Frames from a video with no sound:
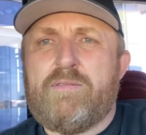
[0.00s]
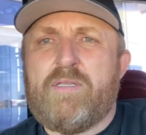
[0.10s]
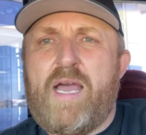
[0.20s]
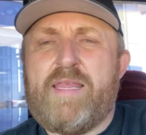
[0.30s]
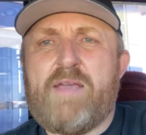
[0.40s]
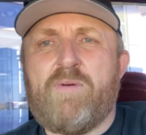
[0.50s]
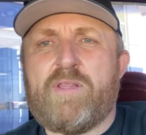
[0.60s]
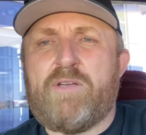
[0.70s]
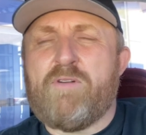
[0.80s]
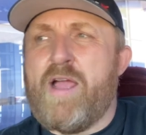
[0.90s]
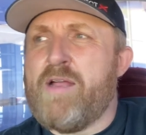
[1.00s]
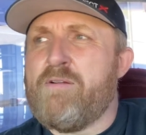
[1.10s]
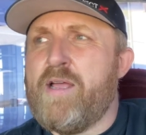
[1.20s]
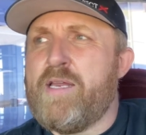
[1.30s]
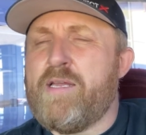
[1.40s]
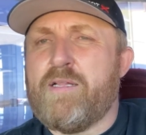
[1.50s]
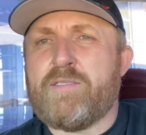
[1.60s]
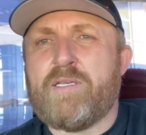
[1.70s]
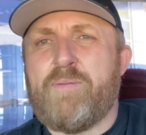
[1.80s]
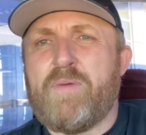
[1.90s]
I think with a drag radial or
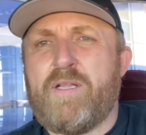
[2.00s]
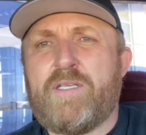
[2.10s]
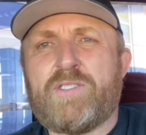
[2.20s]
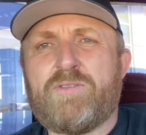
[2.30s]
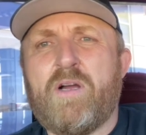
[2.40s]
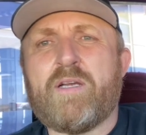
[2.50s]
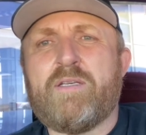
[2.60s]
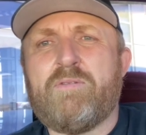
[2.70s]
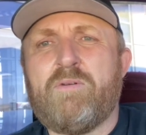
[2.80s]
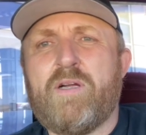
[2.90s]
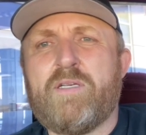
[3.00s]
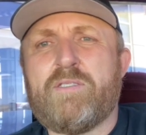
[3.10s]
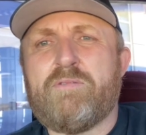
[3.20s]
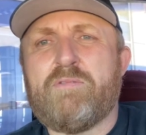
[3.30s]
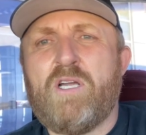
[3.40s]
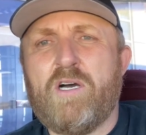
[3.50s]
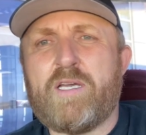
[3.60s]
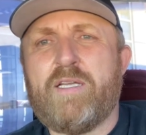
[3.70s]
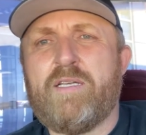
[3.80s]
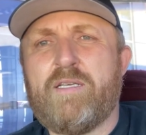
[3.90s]
something on this truck, whereas
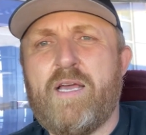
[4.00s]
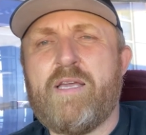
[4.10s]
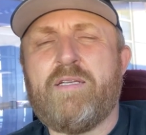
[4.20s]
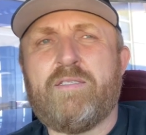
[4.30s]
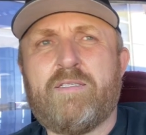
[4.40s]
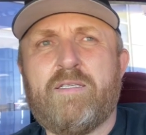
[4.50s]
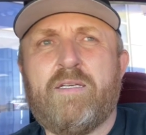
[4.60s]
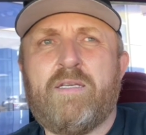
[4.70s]
hooking nice,